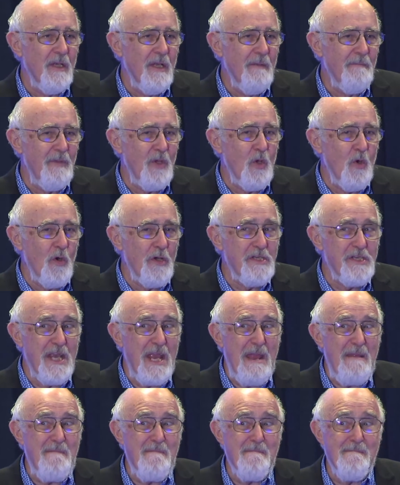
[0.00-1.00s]
because
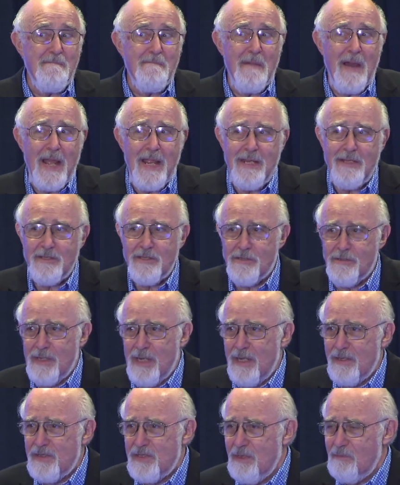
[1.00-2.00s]
it might turn
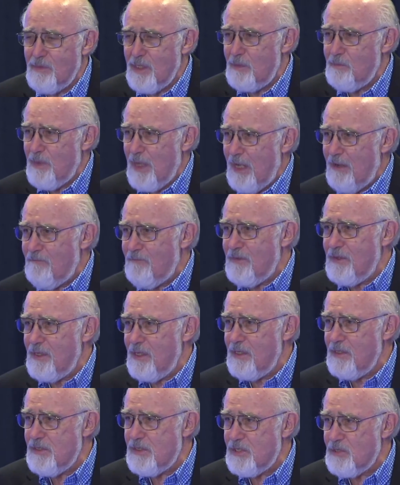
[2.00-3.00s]
out something bad for the
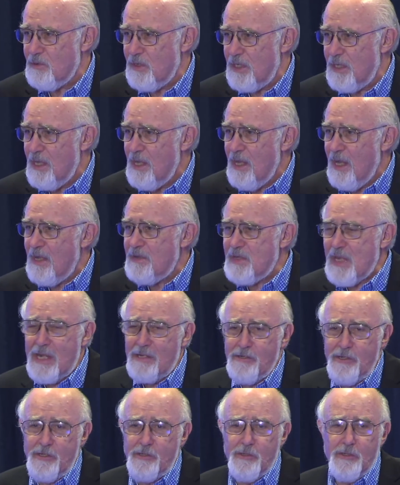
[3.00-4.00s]
industry has
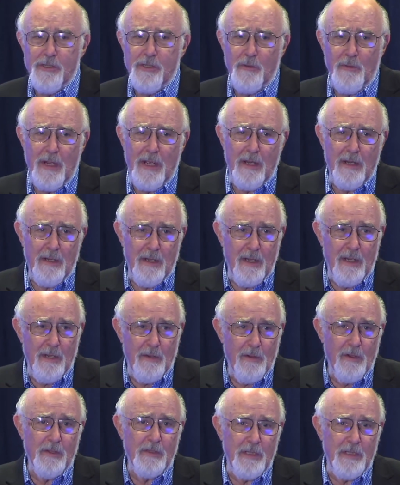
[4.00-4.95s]
actually turned around and hurt